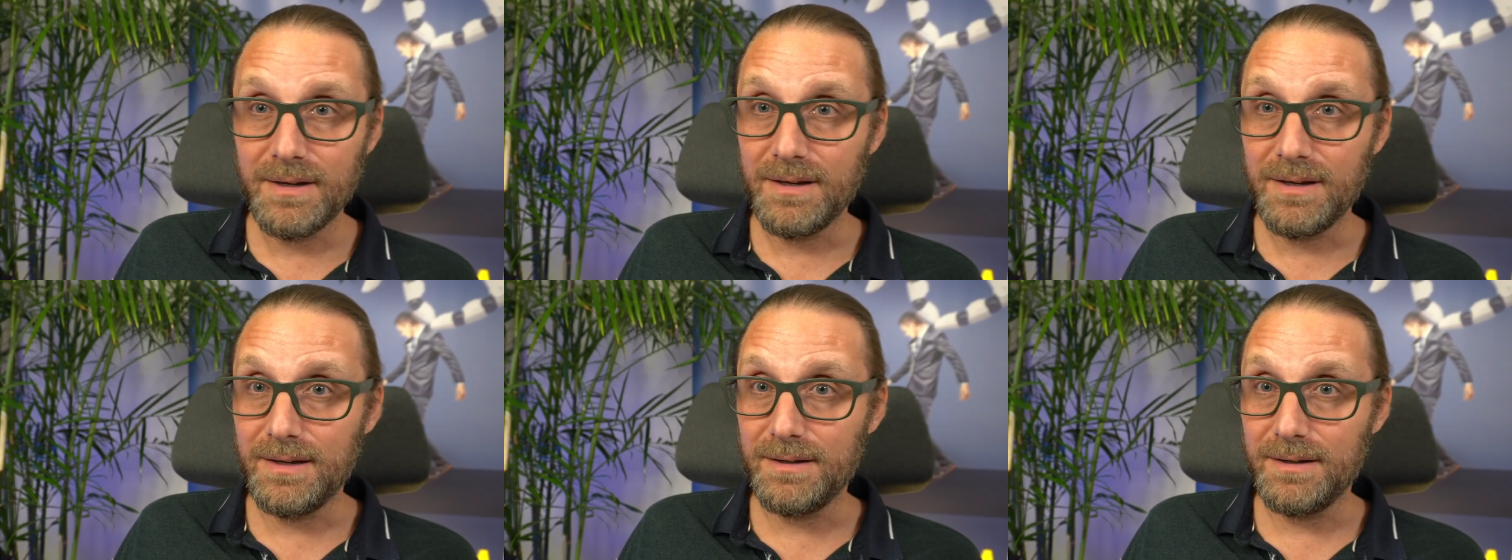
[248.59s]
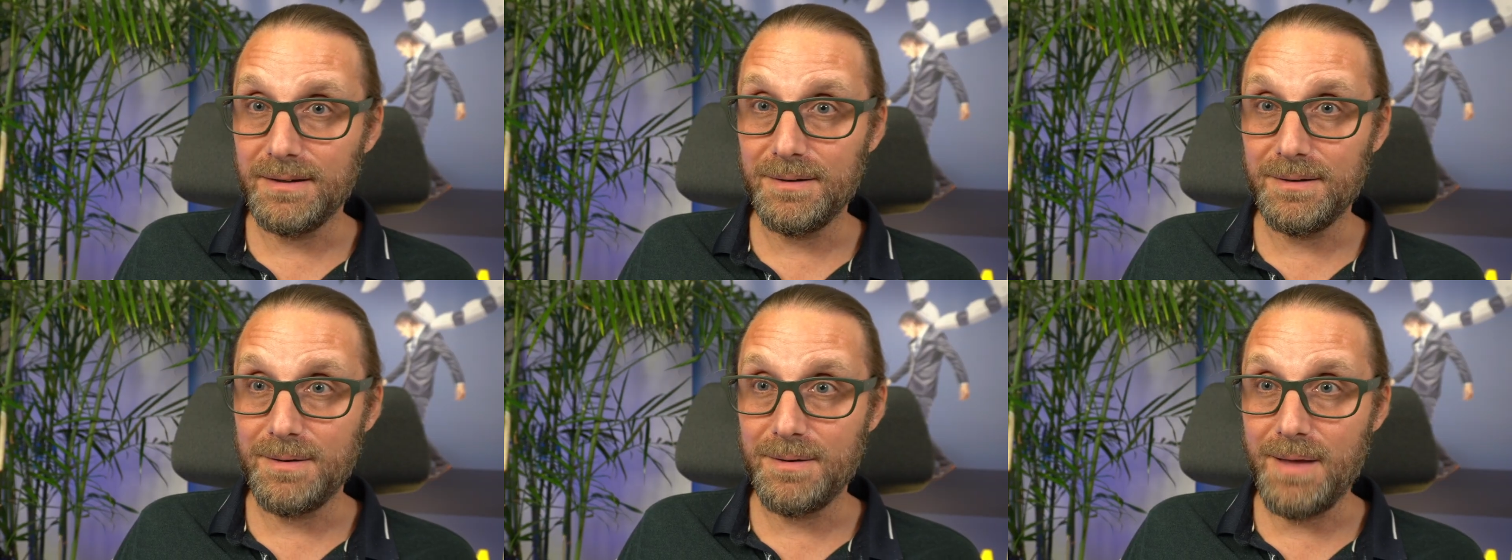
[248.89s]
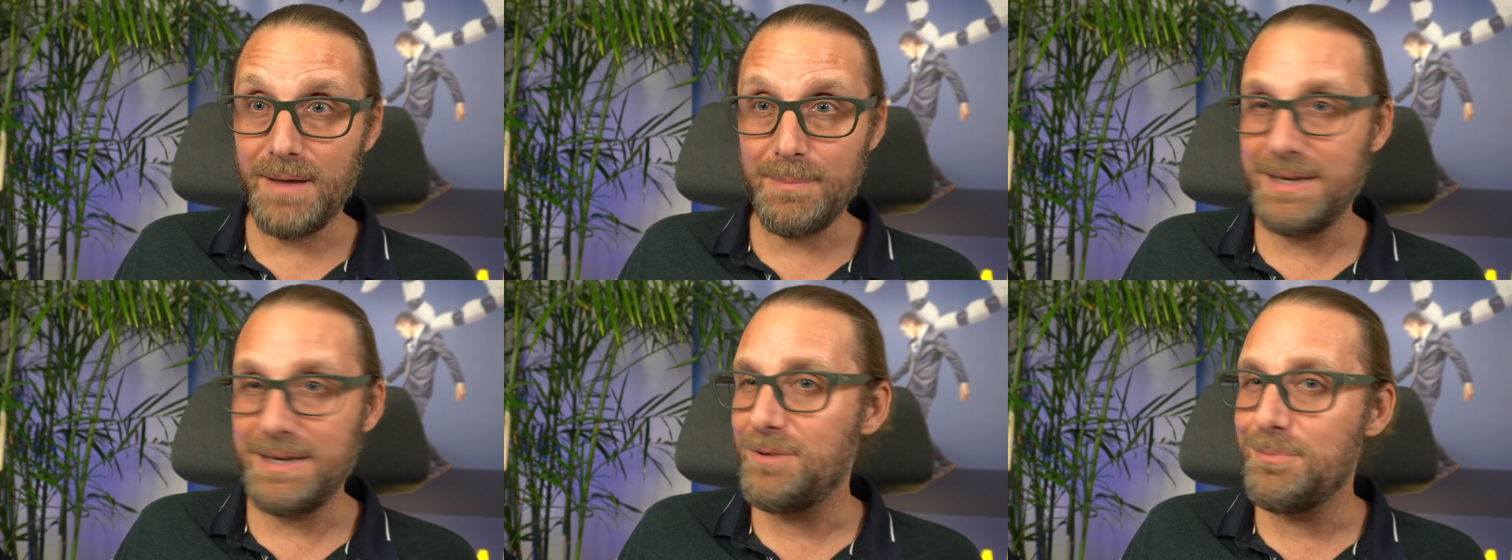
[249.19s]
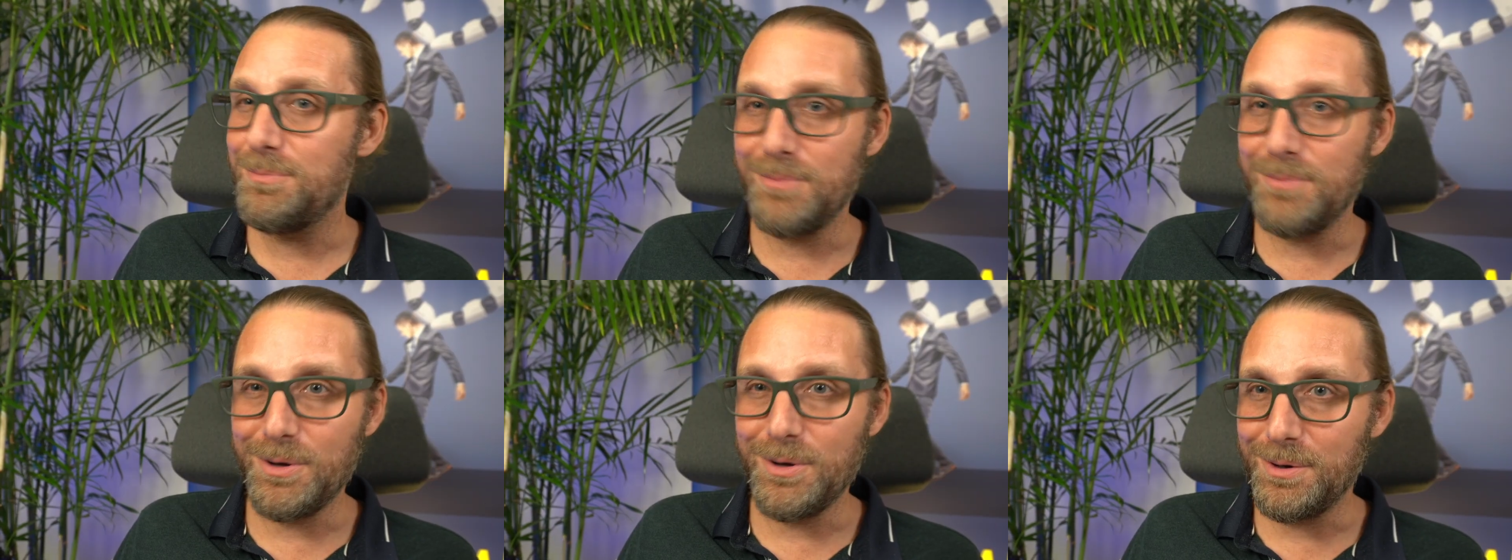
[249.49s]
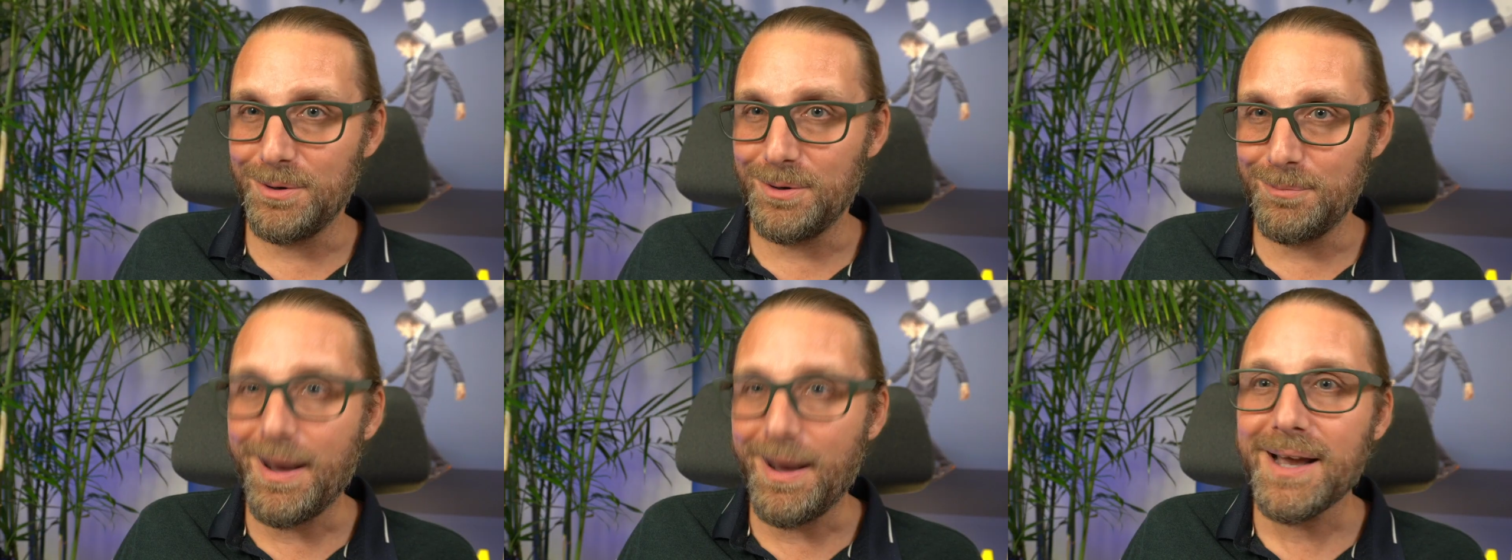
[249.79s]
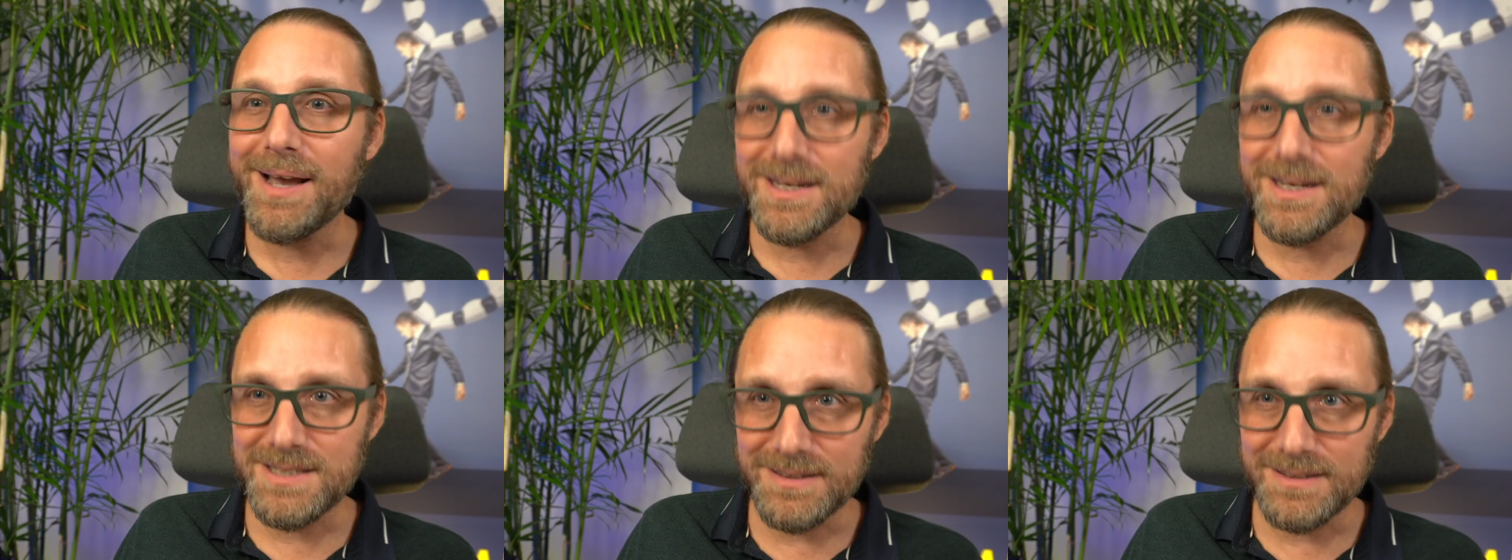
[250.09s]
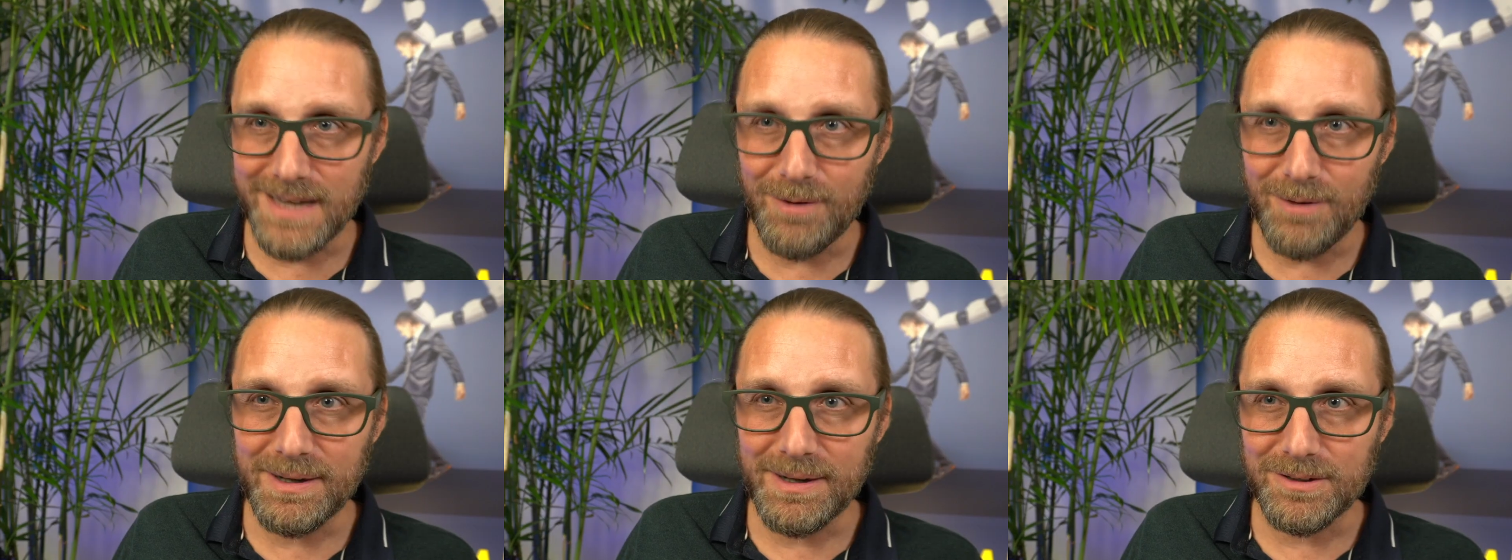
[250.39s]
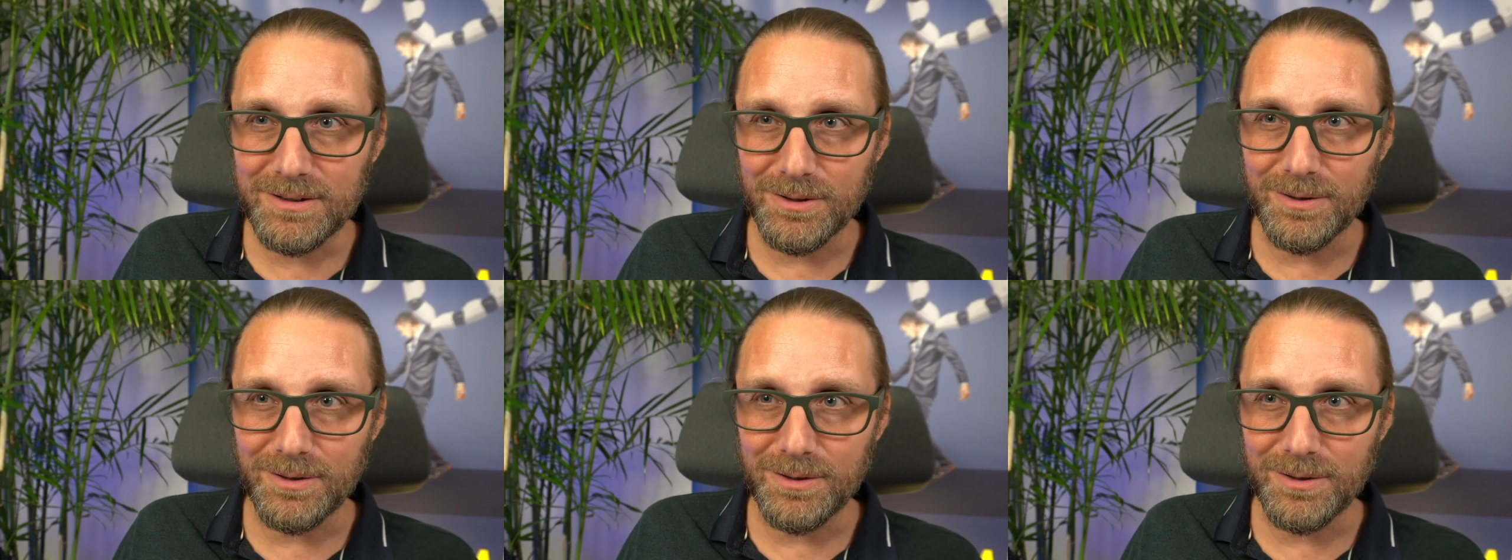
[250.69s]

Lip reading: A marketing director